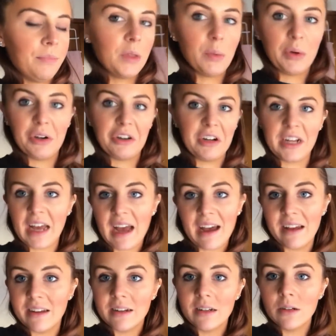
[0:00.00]
we already
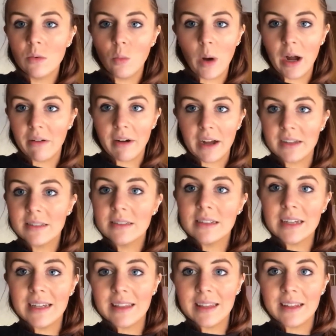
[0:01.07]
had white rice
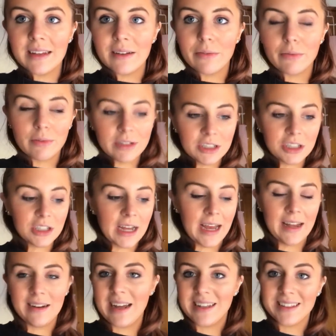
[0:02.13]
in the fridge
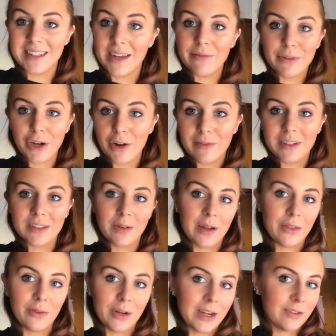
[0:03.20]
and as leftovers, so I
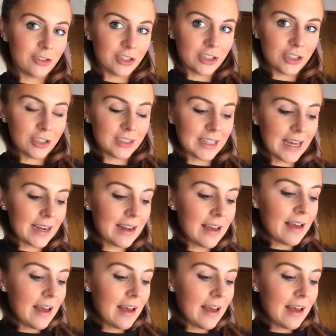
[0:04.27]
thought I would just use that.